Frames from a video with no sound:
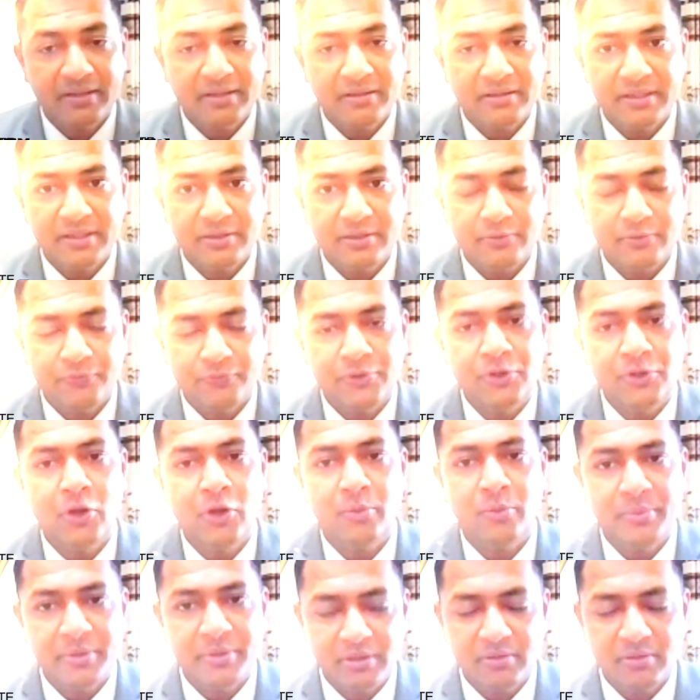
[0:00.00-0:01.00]
think
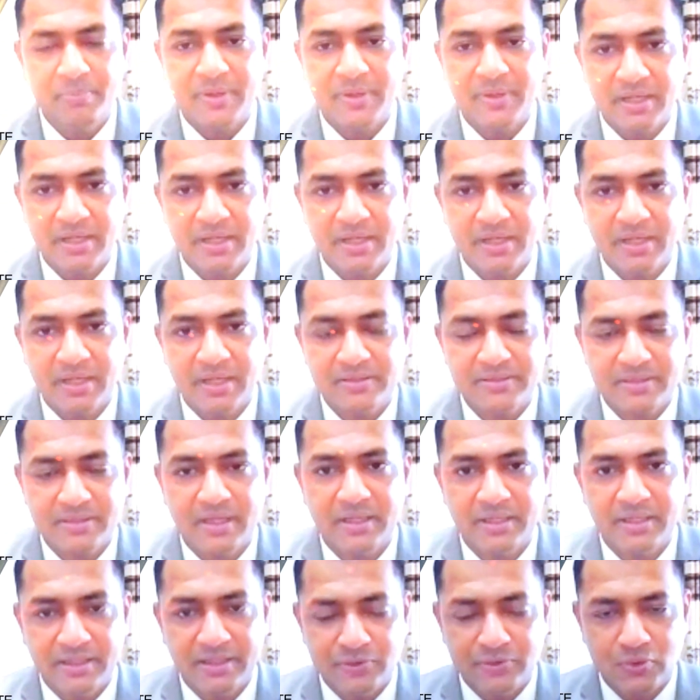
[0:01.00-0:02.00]
phenomenal paths
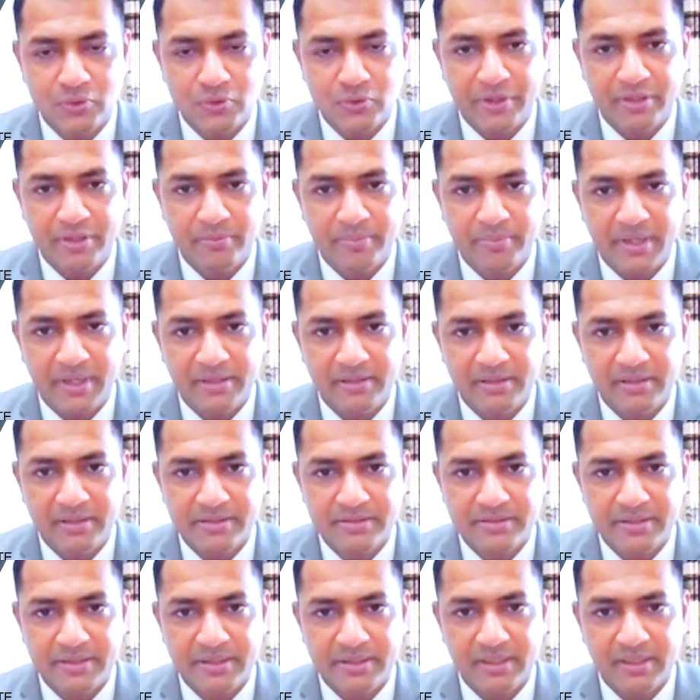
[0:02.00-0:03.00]
are enjoyed by the
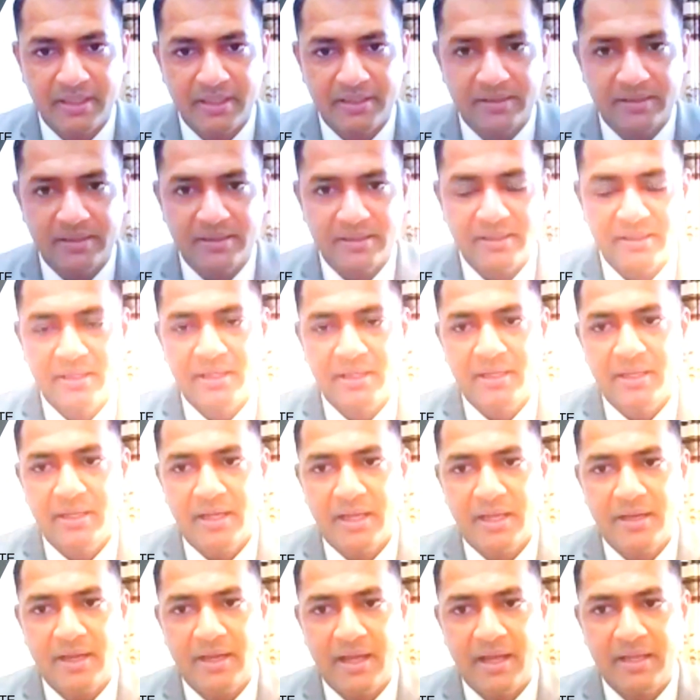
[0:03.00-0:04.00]
district collector.
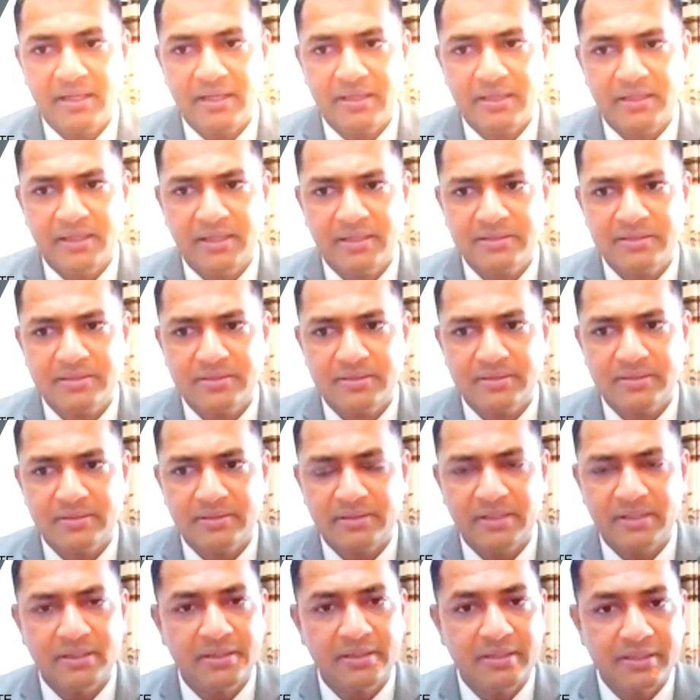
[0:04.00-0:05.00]
And I guess
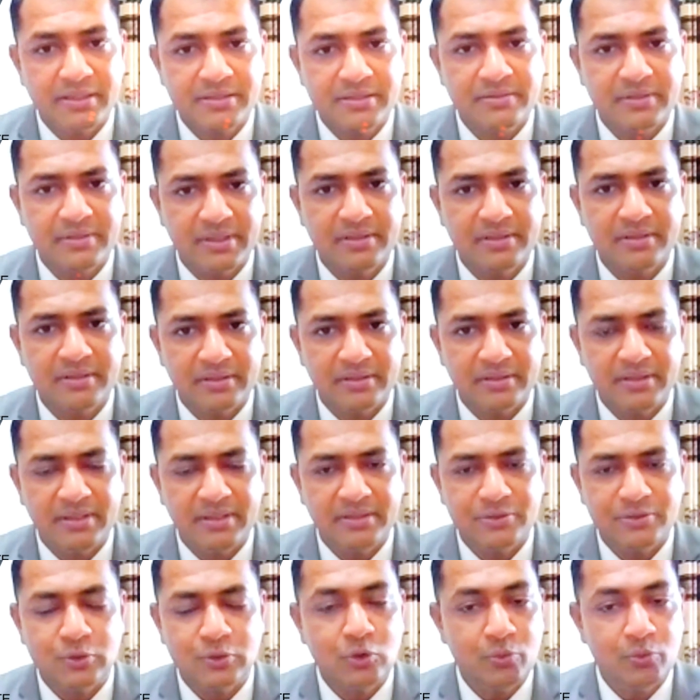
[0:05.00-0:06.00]
in a district, he
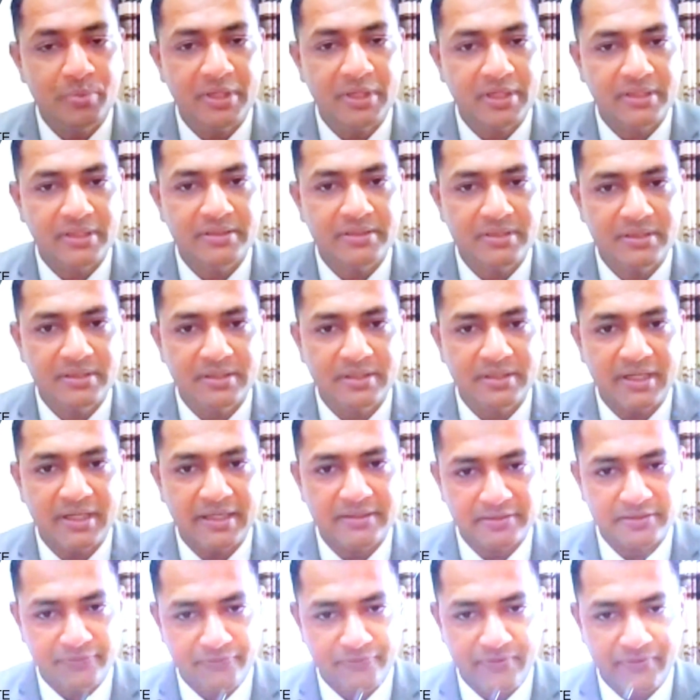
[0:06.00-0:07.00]
should be considered as
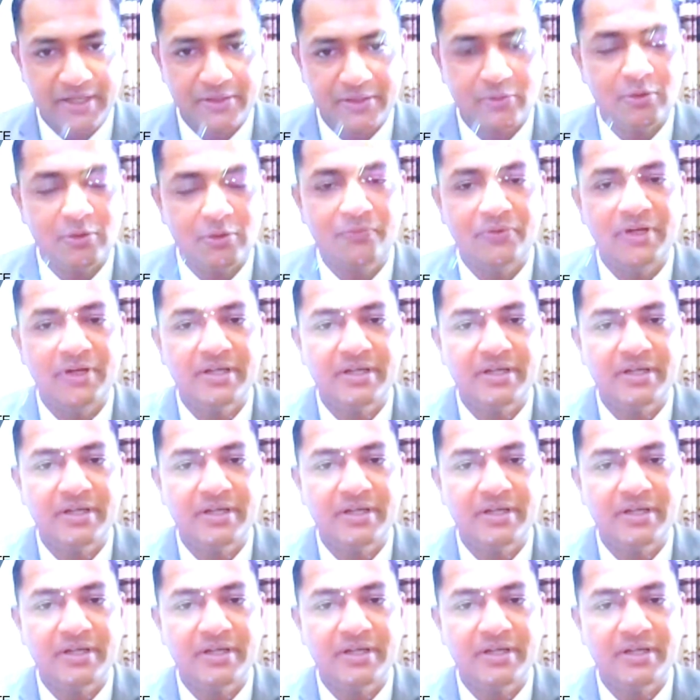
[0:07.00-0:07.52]
a father of a